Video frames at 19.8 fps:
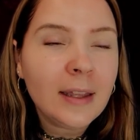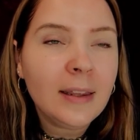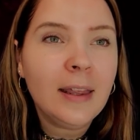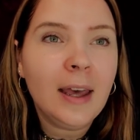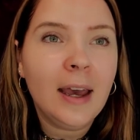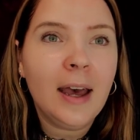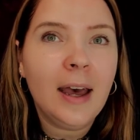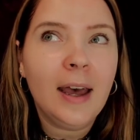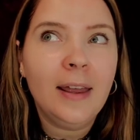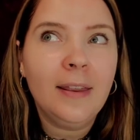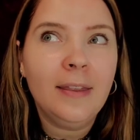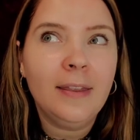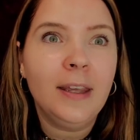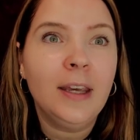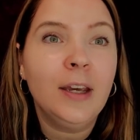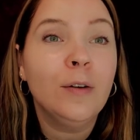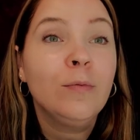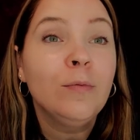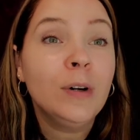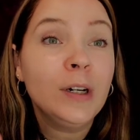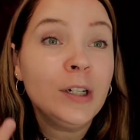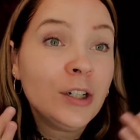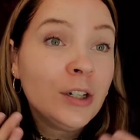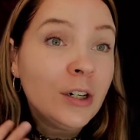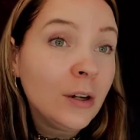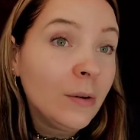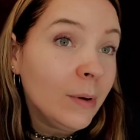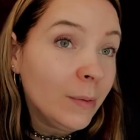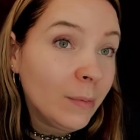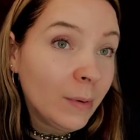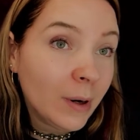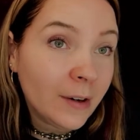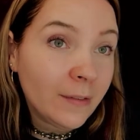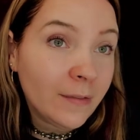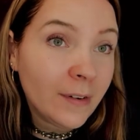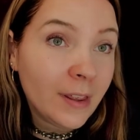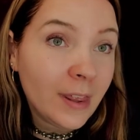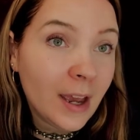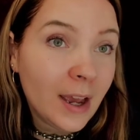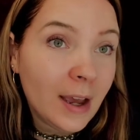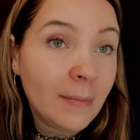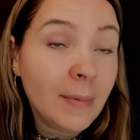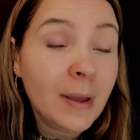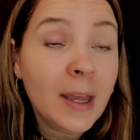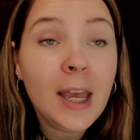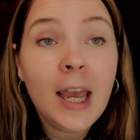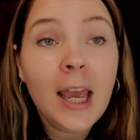that the original would work for them,